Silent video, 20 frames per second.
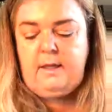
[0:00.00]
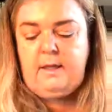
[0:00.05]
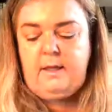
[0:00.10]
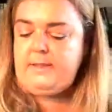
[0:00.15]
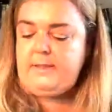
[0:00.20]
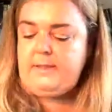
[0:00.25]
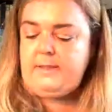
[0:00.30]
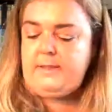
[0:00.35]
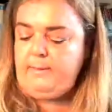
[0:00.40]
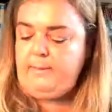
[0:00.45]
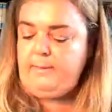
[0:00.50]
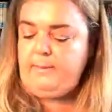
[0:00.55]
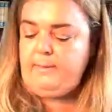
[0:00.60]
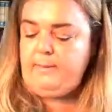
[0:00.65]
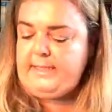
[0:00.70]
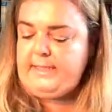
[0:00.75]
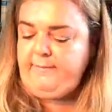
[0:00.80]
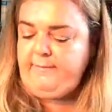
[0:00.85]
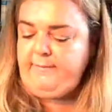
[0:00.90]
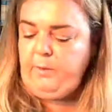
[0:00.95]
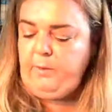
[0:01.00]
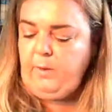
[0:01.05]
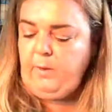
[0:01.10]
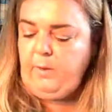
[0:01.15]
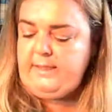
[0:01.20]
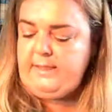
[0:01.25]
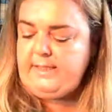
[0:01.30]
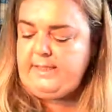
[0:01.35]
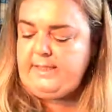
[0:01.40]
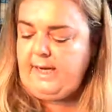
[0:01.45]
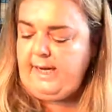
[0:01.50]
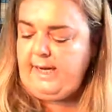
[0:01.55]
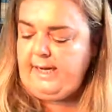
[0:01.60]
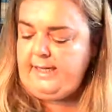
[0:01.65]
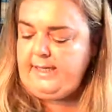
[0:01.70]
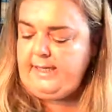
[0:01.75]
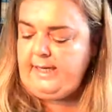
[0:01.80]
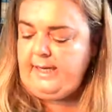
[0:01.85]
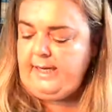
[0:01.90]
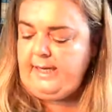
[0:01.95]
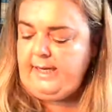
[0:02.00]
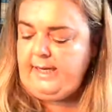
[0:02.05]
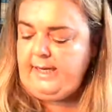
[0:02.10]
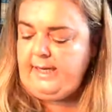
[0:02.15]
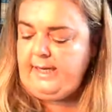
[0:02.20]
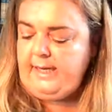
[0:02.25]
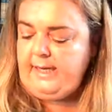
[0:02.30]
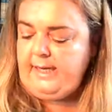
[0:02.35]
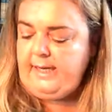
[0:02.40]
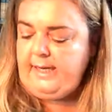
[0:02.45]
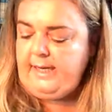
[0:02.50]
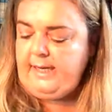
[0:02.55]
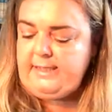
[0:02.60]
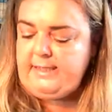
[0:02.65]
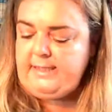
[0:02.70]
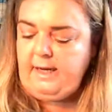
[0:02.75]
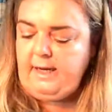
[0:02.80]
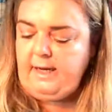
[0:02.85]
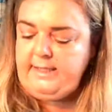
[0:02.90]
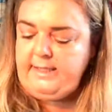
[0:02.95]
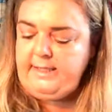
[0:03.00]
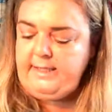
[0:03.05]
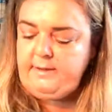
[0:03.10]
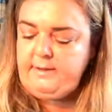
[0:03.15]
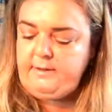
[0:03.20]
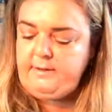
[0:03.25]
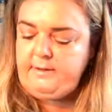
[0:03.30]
So I'm just giving one side a darker side